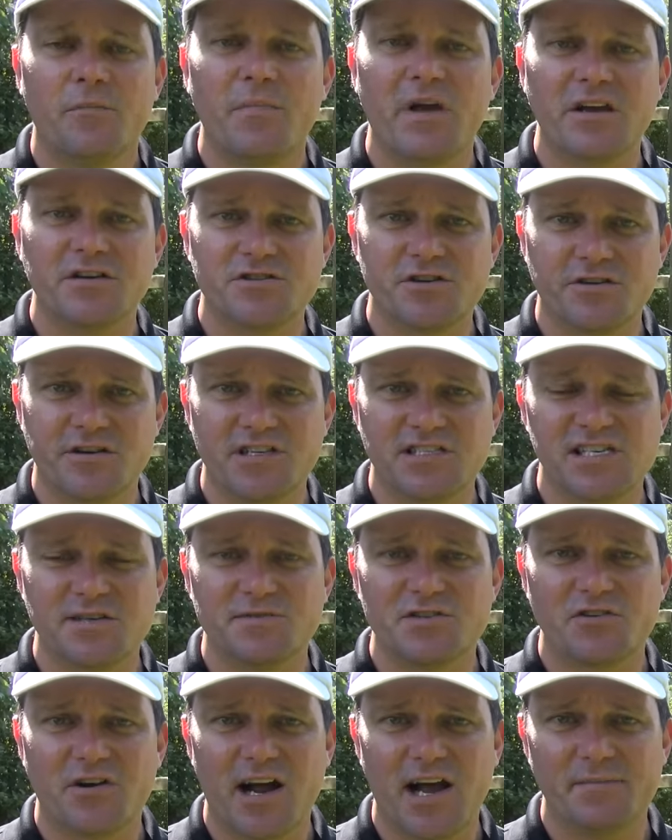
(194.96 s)
make sure you
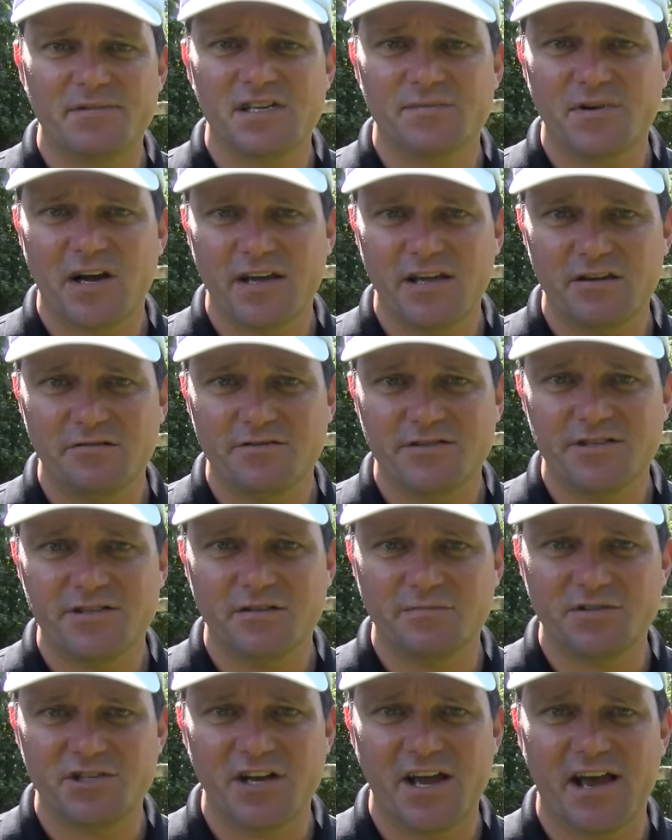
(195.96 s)
subscribe to my
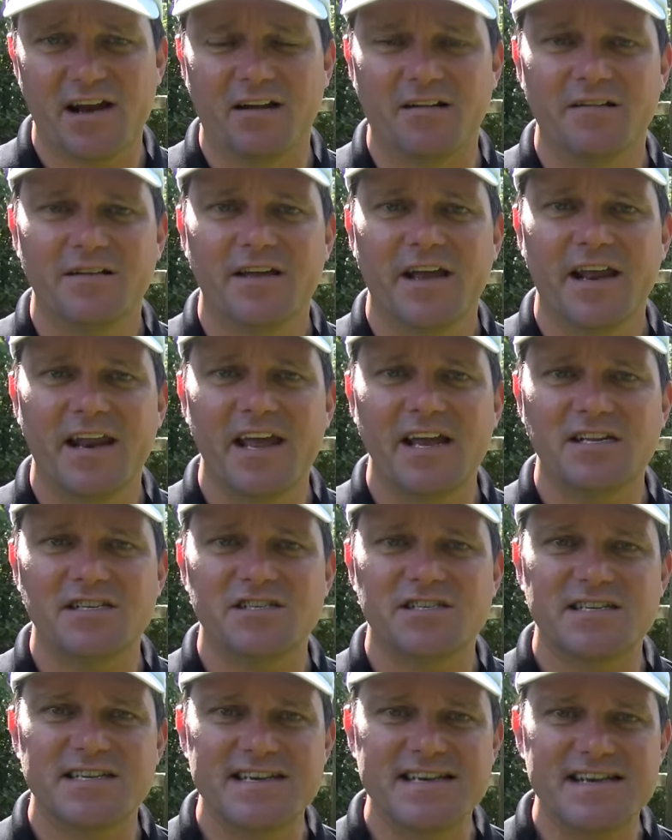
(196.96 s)
YouTube channel at
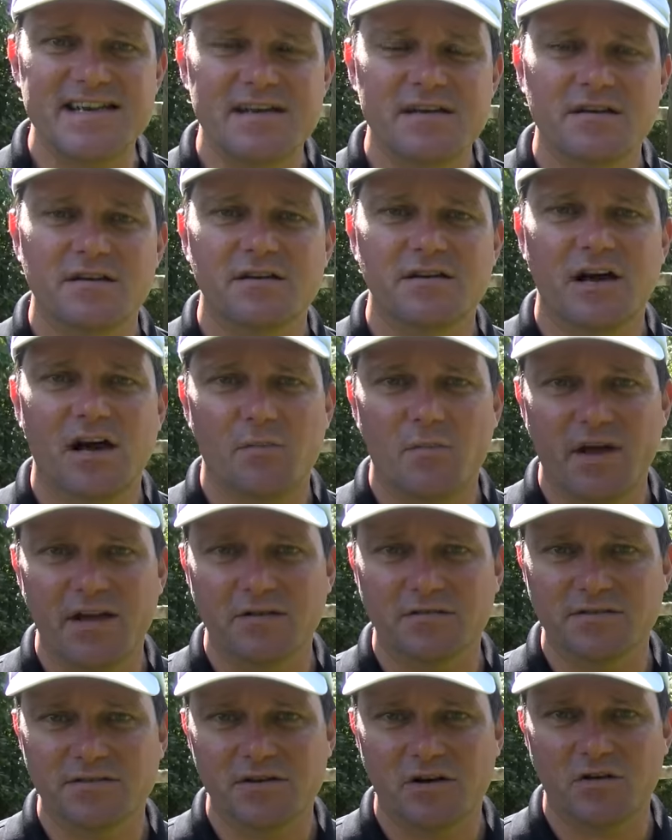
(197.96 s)

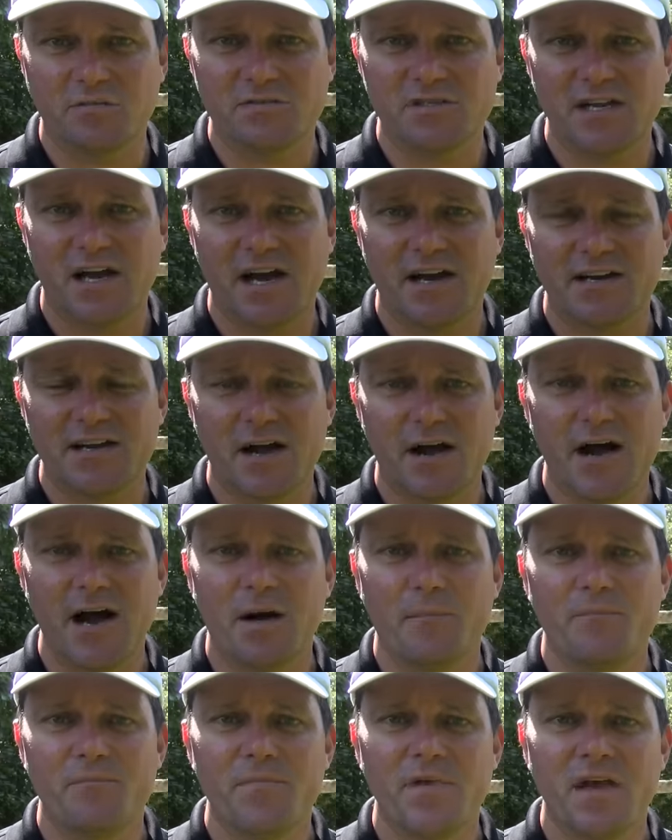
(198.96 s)

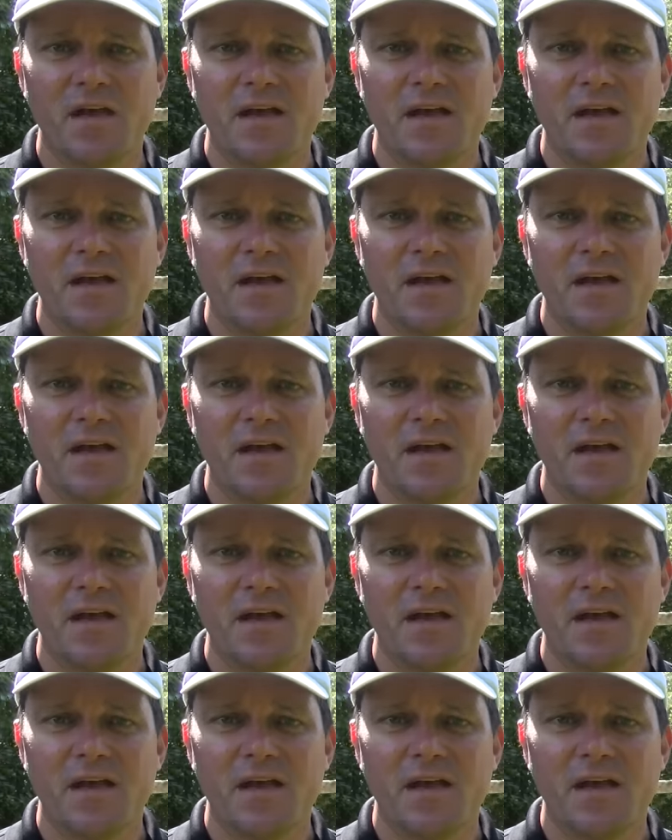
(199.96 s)
hd.michaelshomes.com.